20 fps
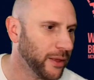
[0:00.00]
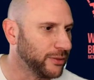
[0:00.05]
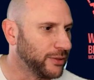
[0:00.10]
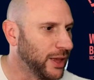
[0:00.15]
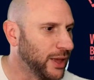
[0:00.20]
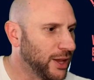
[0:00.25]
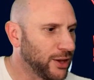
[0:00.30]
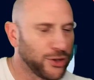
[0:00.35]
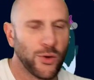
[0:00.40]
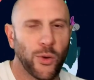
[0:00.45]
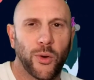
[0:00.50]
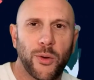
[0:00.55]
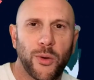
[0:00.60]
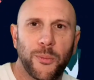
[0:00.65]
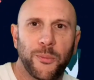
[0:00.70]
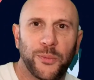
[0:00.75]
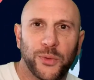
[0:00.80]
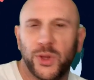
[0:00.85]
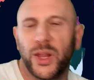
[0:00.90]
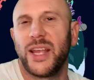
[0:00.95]
They ignore
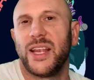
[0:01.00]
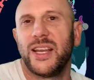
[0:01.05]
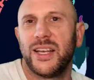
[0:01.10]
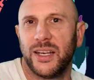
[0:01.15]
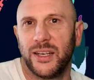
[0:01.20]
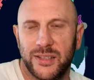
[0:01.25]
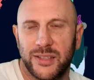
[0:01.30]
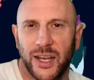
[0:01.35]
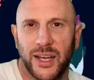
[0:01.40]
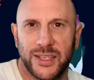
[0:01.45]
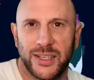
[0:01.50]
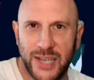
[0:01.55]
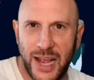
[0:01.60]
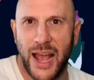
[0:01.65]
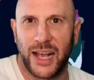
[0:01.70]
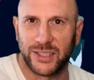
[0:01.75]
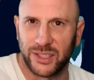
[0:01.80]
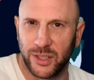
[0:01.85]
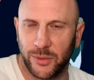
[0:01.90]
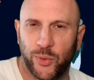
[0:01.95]
blatant
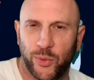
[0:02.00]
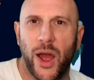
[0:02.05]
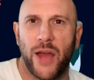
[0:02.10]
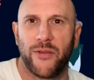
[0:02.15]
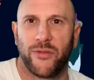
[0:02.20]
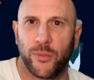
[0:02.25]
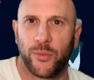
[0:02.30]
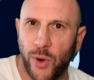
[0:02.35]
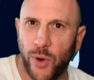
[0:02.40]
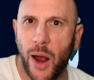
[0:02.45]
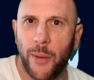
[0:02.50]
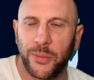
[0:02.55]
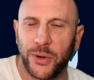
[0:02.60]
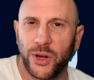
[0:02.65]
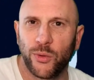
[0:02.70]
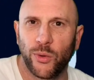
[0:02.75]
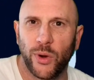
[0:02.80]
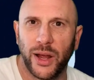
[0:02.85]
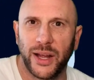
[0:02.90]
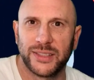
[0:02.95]
attacks on private
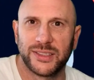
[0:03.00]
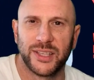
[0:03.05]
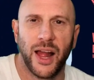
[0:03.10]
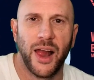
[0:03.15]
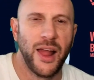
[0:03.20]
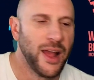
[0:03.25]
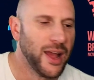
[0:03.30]
property rights